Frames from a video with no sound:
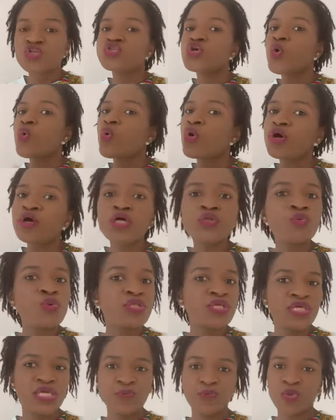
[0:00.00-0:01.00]
The world
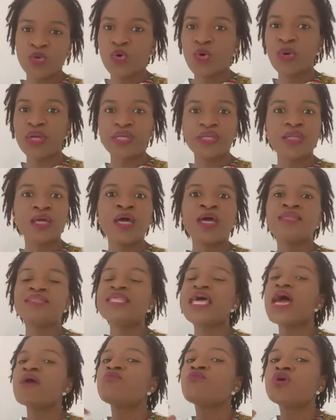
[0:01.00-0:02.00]
will keep going.
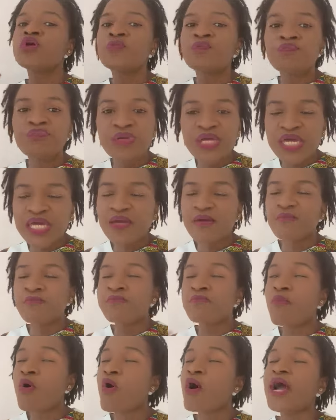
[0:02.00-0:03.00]
There will be
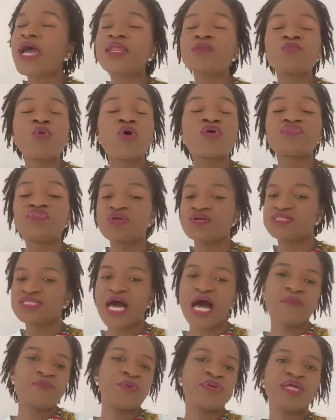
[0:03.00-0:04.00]
more and more things
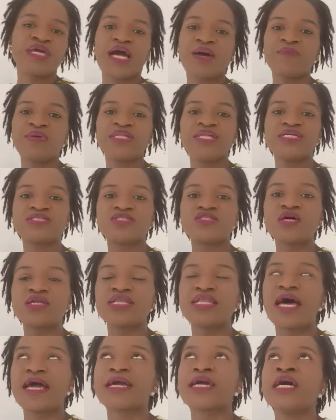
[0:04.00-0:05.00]
happening. I mean, it's
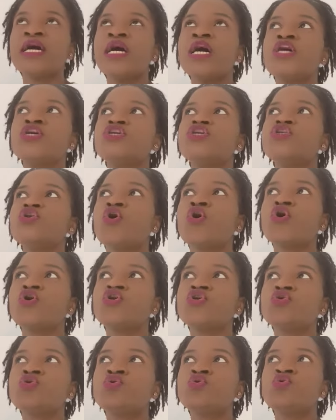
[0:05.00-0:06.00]
not like, you know,
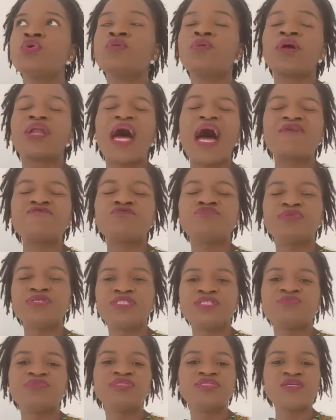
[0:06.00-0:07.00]
we want to have a
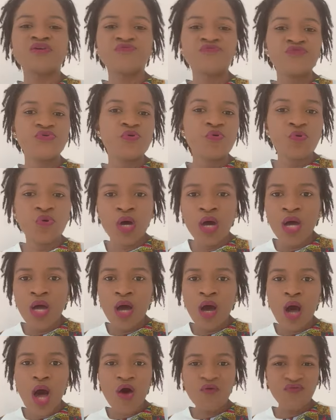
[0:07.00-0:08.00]
pessimistic view
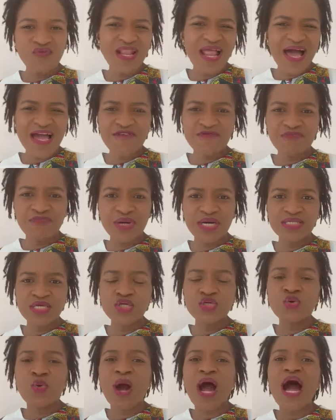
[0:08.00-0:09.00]
of life,
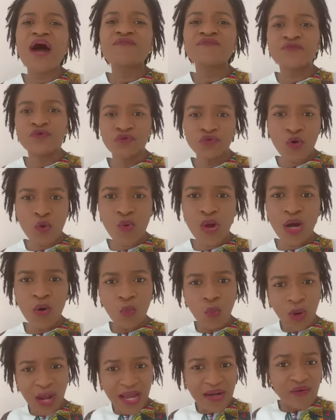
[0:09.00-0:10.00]
but you have to know what
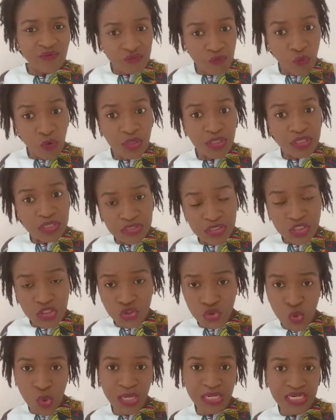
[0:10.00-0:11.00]
kind of world
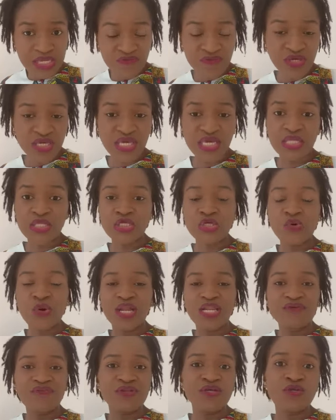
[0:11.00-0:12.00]
you are living in. You
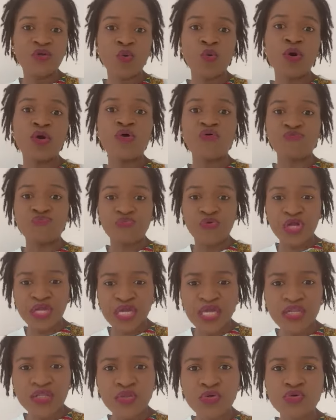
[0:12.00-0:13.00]
are living in a world of
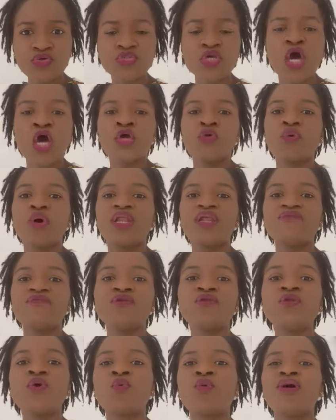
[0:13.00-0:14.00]
breaking news. You are
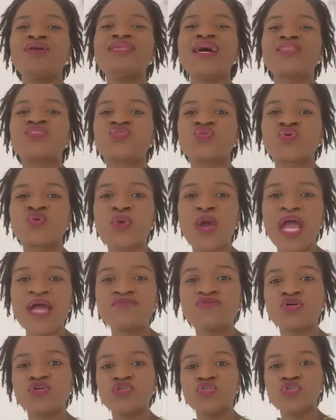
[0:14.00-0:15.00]
living in a world that
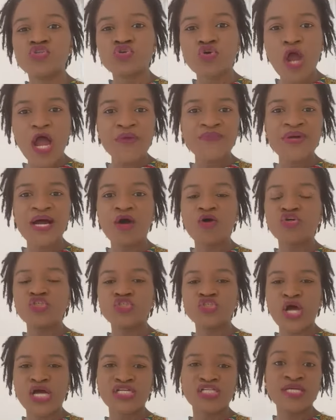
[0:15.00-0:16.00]
thrives on drama, on
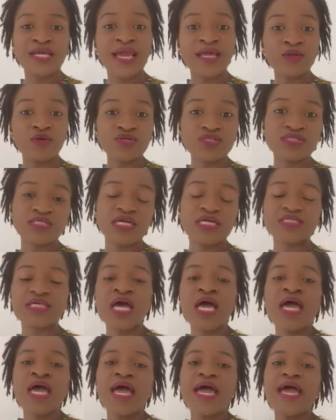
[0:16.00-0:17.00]
tragedy, and those things.
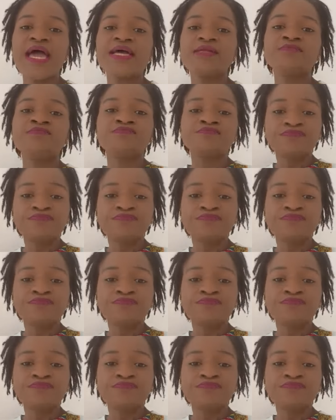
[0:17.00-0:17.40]
And